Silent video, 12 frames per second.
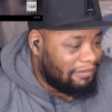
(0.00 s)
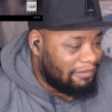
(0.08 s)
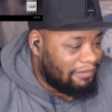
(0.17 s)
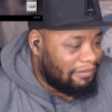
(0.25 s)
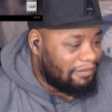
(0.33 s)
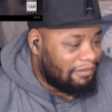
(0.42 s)

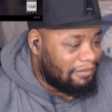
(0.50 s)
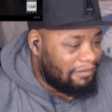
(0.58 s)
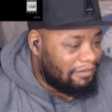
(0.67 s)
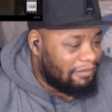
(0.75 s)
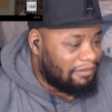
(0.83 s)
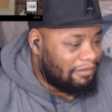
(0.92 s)
legit
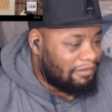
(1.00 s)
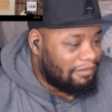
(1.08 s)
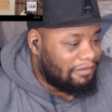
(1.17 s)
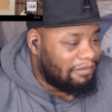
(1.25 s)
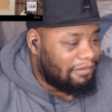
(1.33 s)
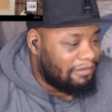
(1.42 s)
producers, and
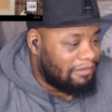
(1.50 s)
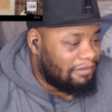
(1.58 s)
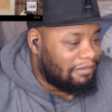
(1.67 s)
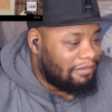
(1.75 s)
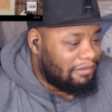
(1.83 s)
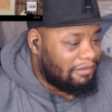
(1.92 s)
school keeps
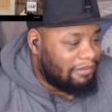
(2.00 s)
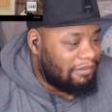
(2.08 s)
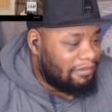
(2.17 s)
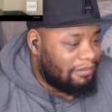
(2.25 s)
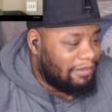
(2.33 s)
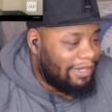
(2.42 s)
getting
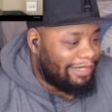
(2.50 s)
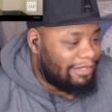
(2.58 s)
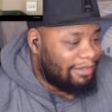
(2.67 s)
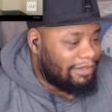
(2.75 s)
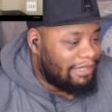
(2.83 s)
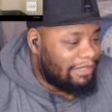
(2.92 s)
away. You're actually
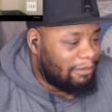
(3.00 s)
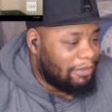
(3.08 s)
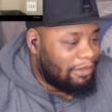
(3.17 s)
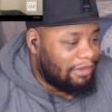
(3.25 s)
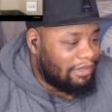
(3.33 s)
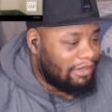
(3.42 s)
gonna see some
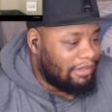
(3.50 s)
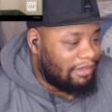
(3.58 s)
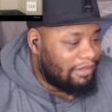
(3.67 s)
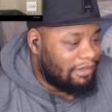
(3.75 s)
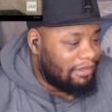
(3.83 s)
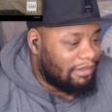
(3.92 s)
music. making
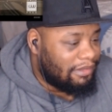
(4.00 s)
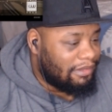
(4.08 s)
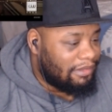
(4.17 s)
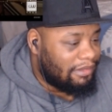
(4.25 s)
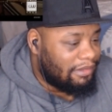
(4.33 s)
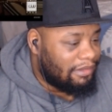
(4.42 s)
this
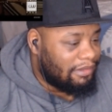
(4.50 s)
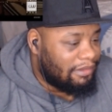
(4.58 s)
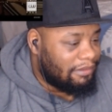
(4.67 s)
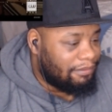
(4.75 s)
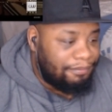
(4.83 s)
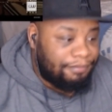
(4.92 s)
big
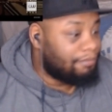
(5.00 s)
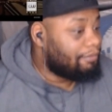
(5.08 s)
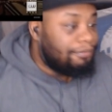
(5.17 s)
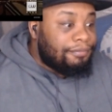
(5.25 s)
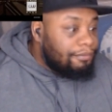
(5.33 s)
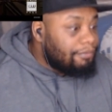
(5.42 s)
decision
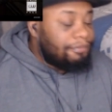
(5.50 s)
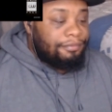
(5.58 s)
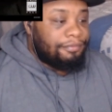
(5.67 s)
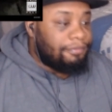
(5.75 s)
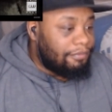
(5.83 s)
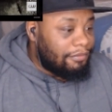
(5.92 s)
because you're
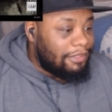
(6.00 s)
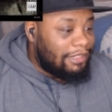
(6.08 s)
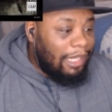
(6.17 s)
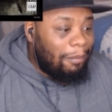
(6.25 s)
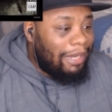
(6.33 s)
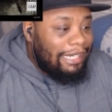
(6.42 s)
hurting.
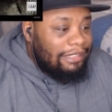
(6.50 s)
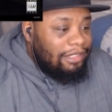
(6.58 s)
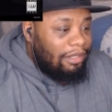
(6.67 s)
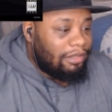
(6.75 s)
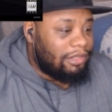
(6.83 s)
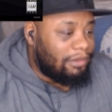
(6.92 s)
Somebody
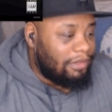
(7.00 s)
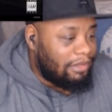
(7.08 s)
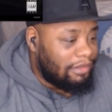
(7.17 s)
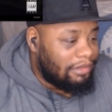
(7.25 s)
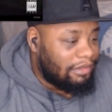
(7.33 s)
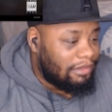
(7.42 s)
talk to her.
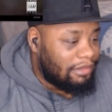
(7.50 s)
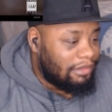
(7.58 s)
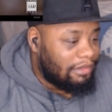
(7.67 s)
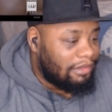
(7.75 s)
And